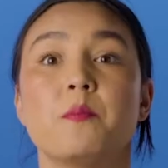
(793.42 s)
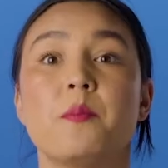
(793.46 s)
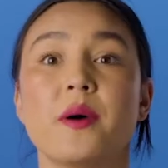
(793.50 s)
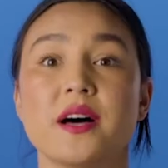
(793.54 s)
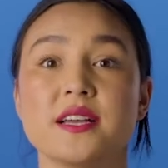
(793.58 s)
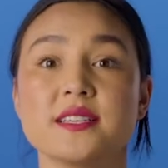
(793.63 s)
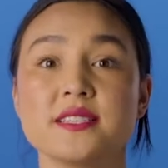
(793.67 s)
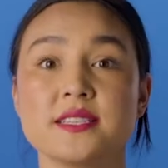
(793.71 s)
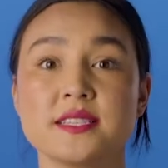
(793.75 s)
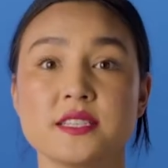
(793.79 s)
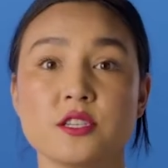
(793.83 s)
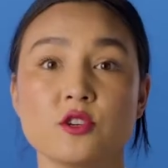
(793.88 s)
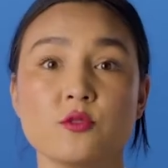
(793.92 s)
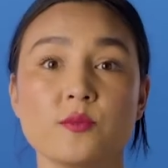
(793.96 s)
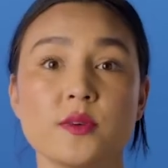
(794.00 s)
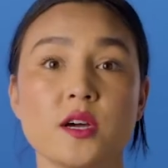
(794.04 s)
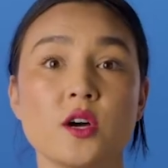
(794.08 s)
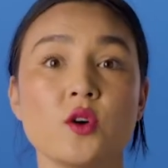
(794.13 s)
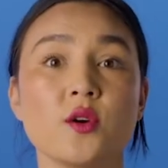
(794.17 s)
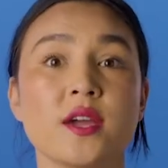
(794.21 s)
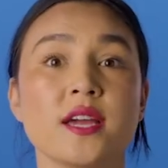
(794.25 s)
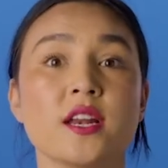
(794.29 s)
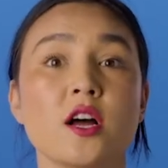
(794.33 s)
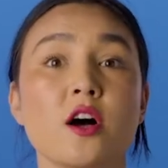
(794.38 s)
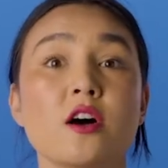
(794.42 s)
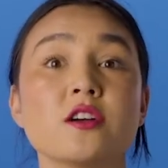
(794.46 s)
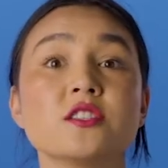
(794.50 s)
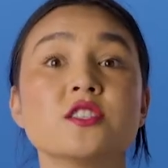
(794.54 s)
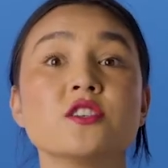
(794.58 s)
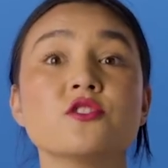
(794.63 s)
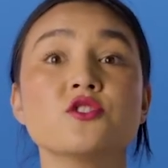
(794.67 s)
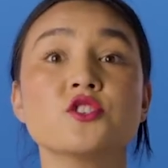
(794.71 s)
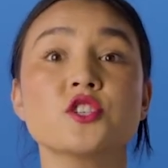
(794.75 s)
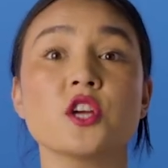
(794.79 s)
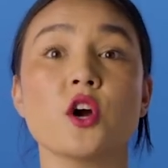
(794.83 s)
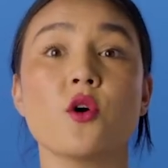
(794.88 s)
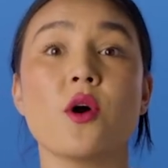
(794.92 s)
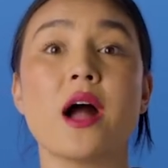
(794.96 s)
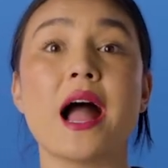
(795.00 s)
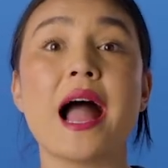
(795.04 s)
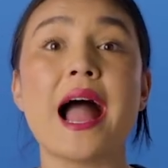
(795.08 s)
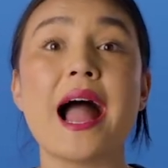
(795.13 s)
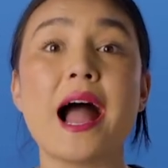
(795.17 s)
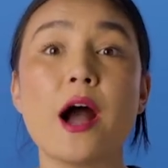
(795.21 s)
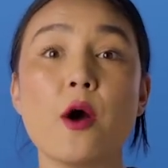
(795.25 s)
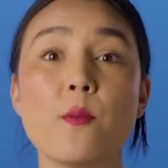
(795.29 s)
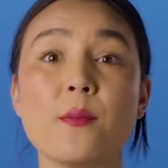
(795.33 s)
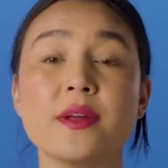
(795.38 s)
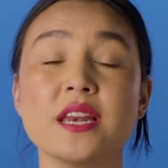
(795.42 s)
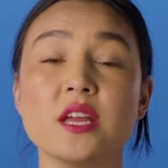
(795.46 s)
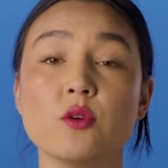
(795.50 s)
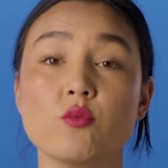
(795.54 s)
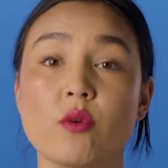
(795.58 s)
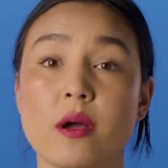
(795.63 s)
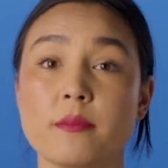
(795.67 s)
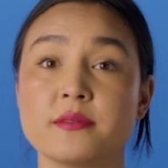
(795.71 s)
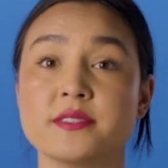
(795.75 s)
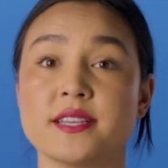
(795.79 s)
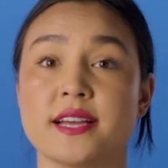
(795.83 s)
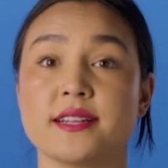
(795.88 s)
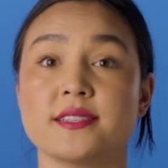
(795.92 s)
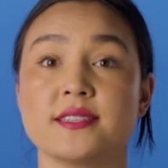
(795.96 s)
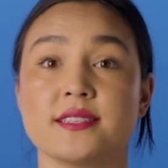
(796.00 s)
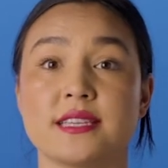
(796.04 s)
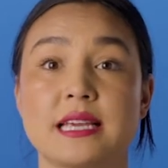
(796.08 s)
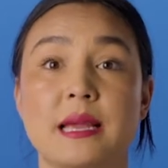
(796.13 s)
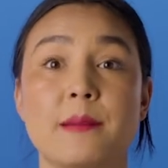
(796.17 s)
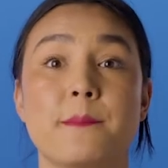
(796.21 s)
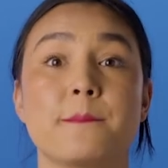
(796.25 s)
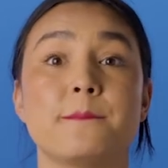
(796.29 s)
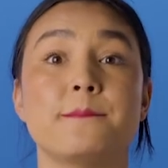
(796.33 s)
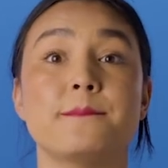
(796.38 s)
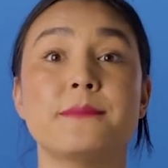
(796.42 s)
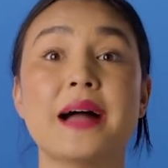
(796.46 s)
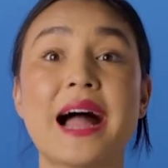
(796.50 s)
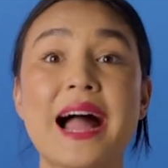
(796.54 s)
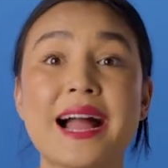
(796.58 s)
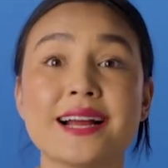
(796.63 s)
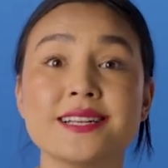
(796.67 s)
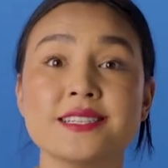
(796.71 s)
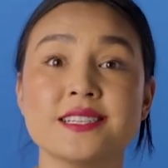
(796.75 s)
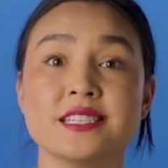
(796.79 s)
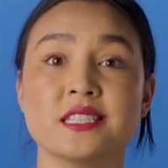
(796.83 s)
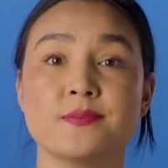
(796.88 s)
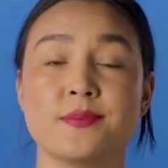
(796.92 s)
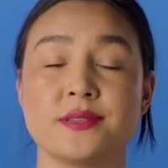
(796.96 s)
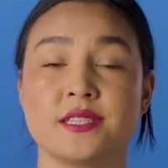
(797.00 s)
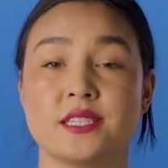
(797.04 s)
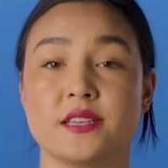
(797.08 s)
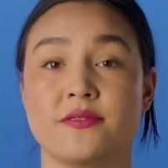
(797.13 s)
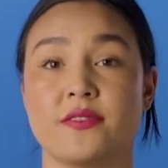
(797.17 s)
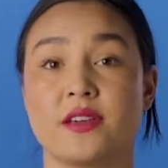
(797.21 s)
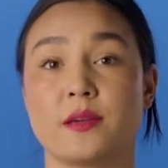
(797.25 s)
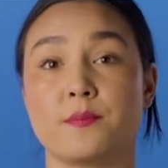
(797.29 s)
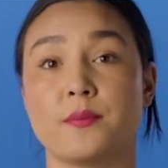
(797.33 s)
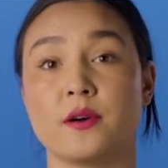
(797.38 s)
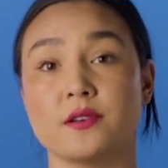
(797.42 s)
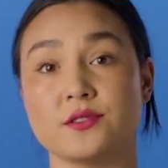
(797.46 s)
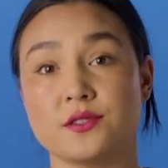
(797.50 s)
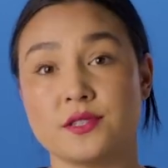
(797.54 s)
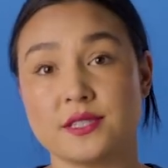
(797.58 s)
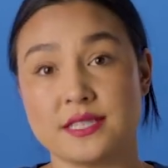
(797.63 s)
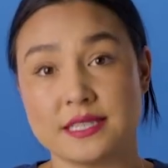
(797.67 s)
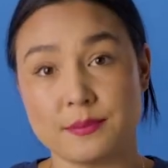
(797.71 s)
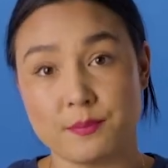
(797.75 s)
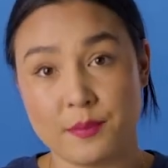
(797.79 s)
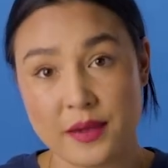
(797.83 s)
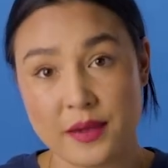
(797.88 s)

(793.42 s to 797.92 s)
BuzzSumo can also show how many websites link back to specific posts and